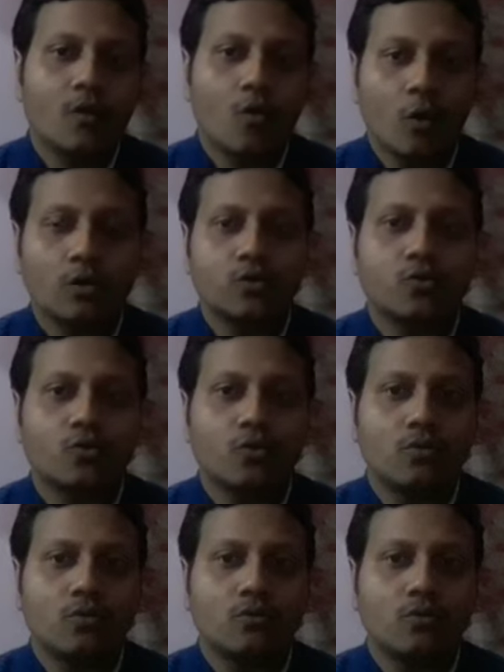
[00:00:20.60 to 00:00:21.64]

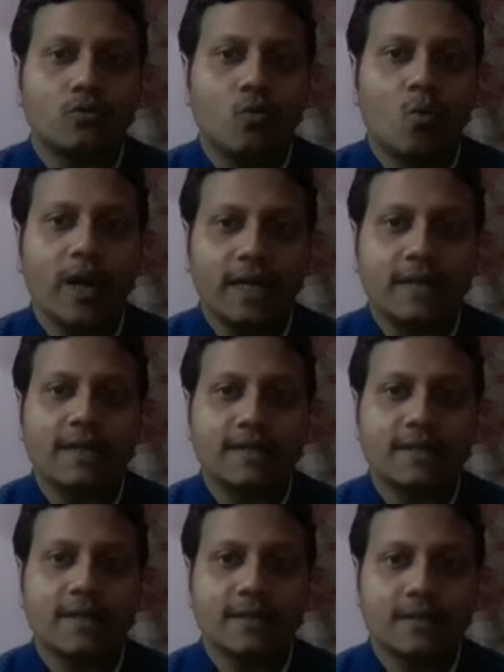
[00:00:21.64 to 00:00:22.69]
also
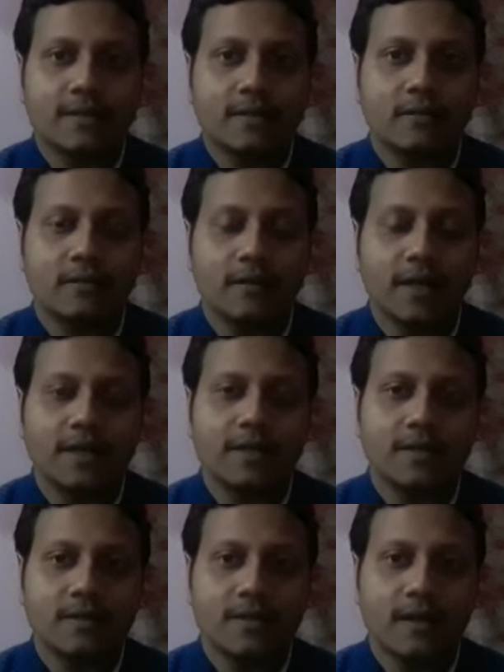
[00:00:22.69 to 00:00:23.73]
weightlessness. That
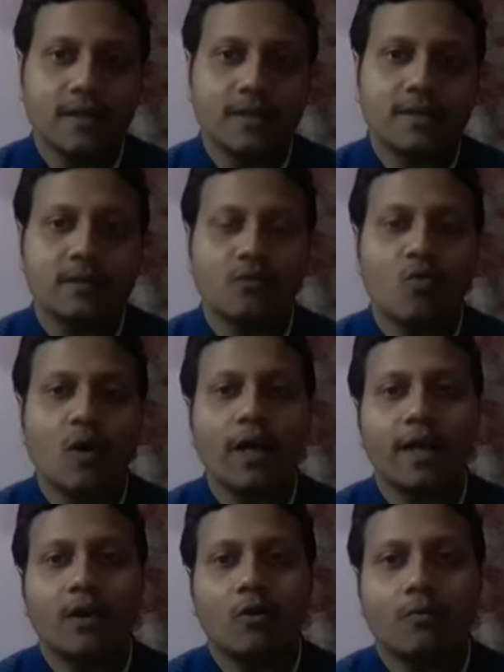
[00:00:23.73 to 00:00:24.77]
is the reason why
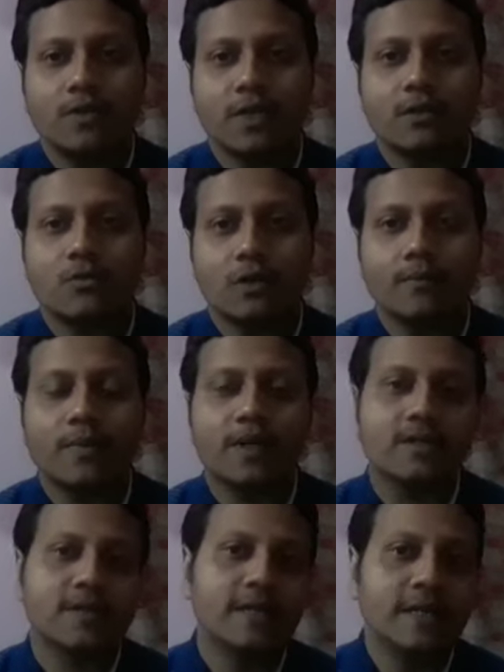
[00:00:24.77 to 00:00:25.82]
an object or a
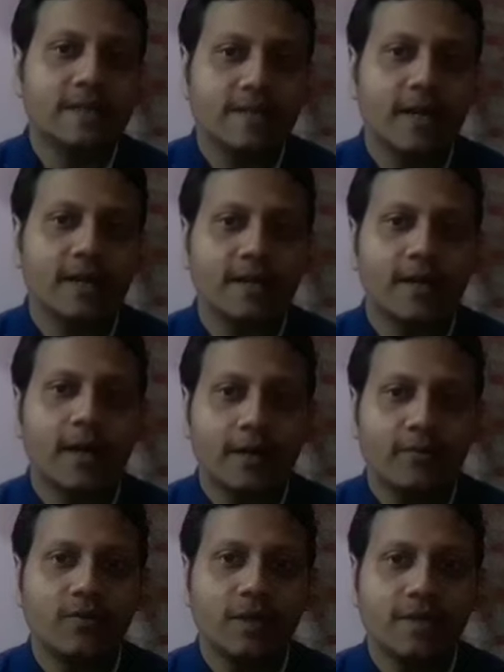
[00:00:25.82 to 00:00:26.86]
person inside an
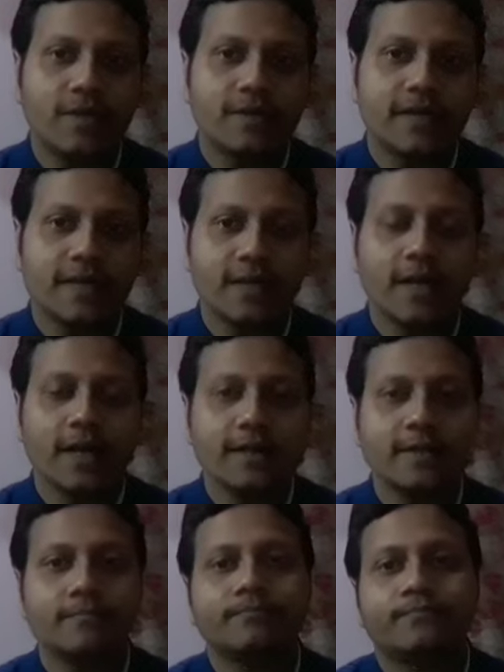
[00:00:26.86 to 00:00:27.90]
artificial satellite